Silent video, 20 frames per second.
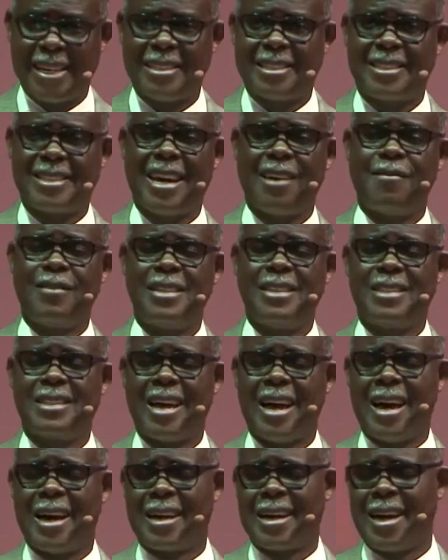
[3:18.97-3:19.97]
Service
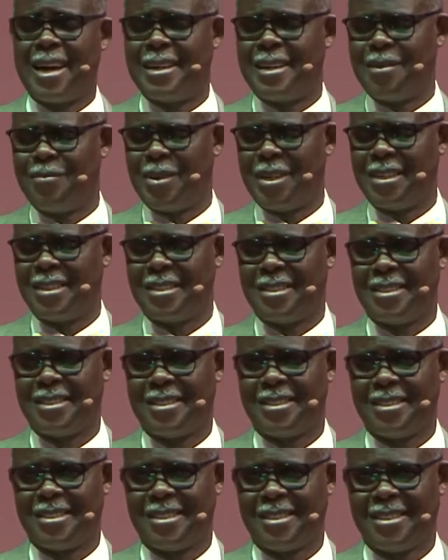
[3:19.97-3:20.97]
Academy.
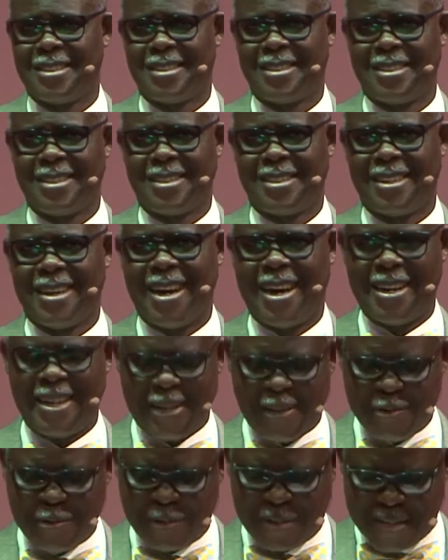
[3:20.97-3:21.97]

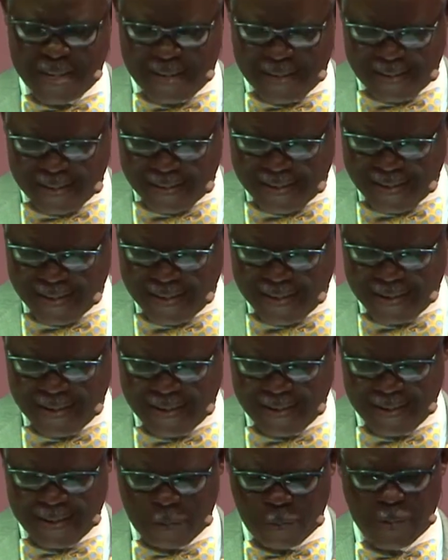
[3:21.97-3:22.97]
Hallelujah.
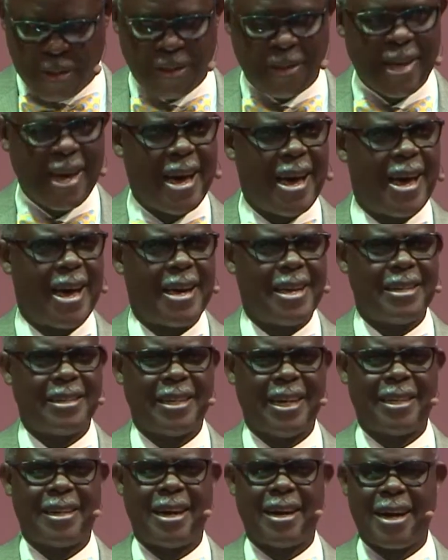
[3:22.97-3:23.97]
They were there in
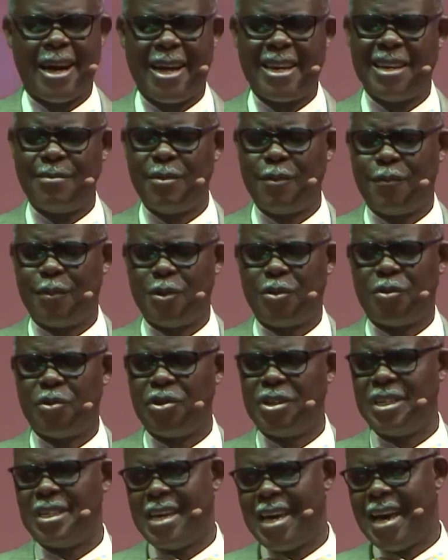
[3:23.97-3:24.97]
that academy for 3
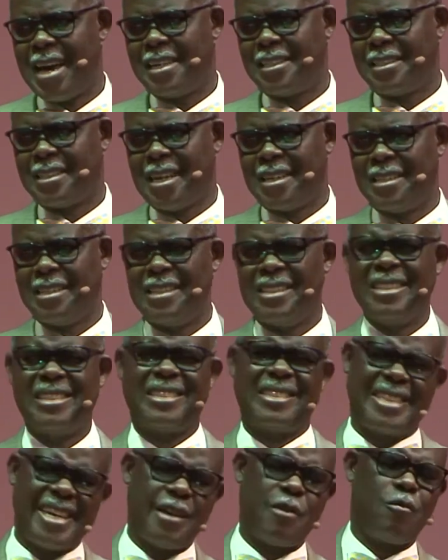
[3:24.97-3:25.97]
years and he
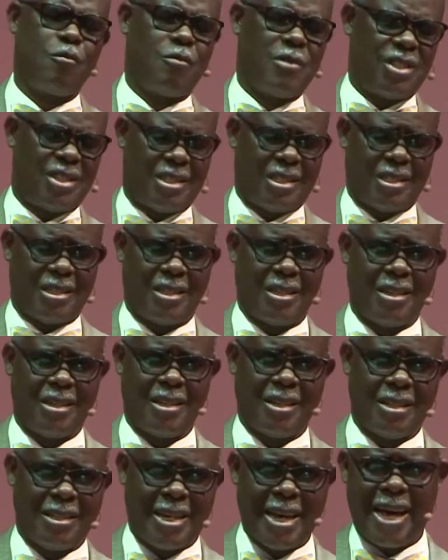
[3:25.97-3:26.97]
distinguished
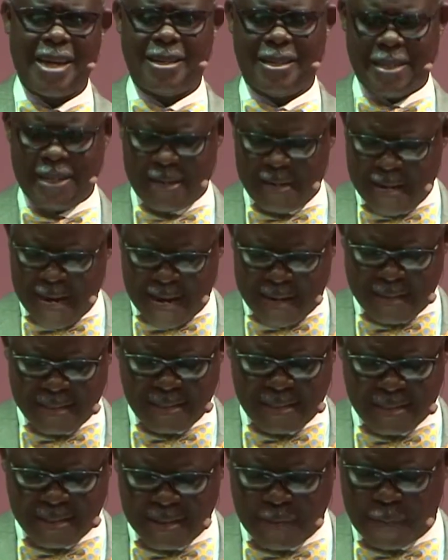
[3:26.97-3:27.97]
Daniel and his
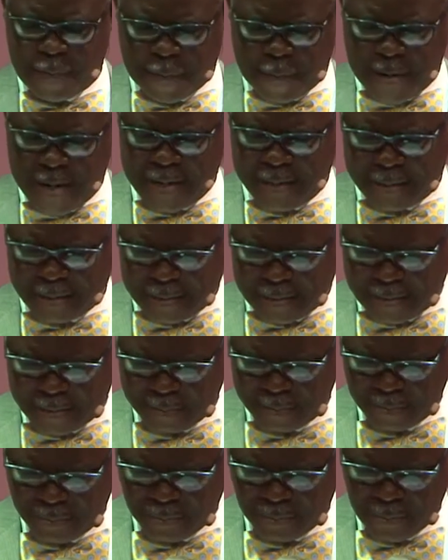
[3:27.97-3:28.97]
three friends.
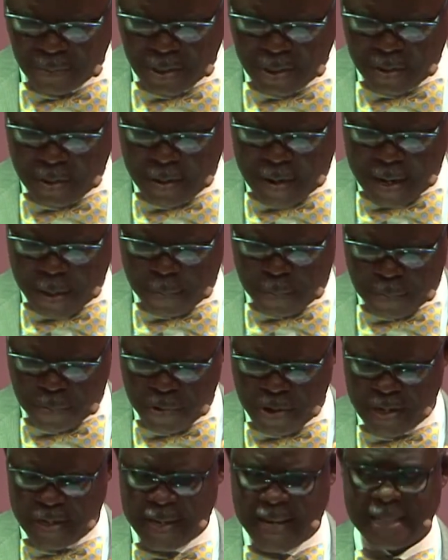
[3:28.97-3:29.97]
I
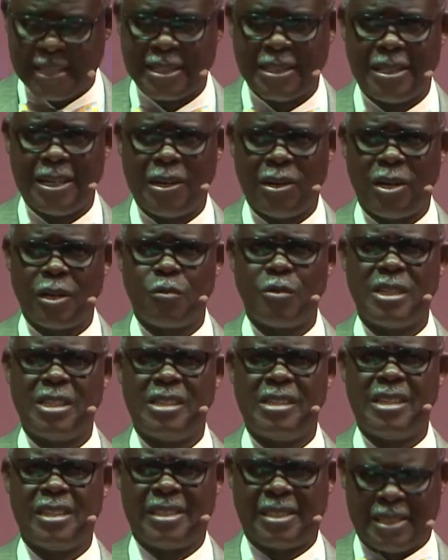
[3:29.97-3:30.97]
pray that the Lord will
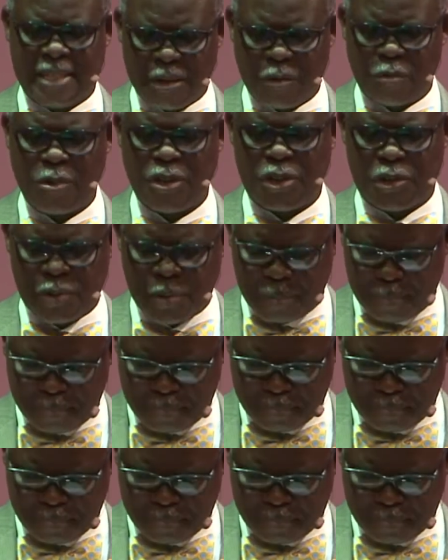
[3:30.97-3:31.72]
distinguish you